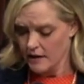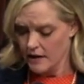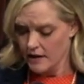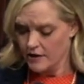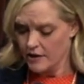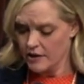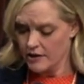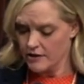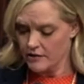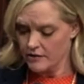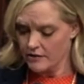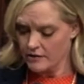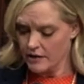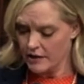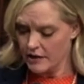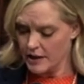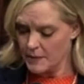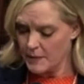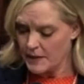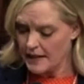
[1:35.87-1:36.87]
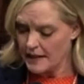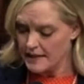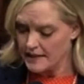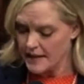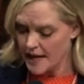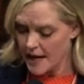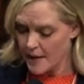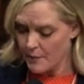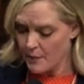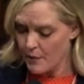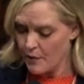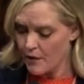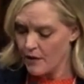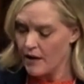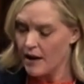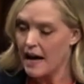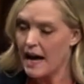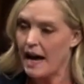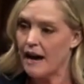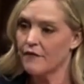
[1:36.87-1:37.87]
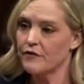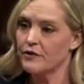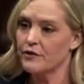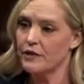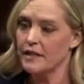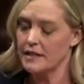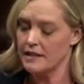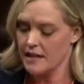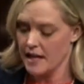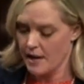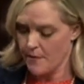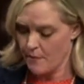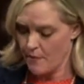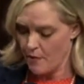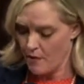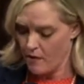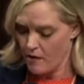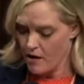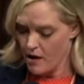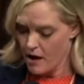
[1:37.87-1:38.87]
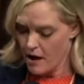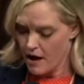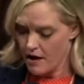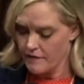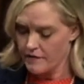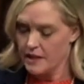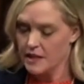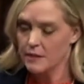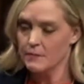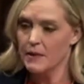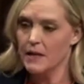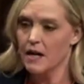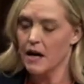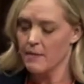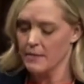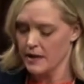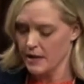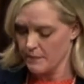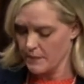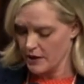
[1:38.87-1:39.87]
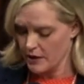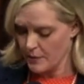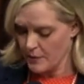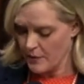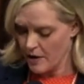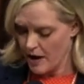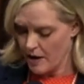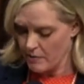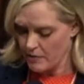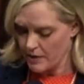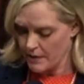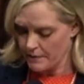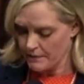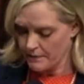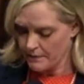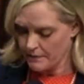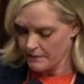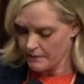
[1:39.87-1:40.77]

There has been example after example of this becoming a bigger problem.